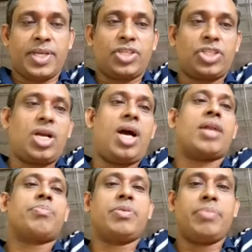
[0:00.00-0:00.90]

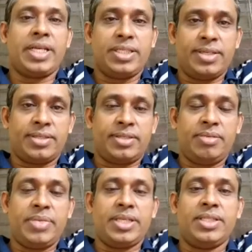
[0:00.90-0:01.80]
sharp images
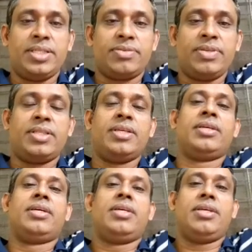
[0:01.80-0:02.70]
with a
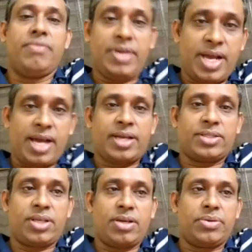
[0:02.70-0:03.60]
very high
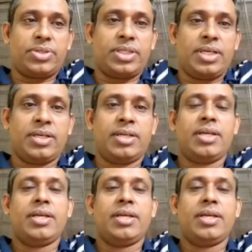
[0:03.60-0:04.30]
resolution,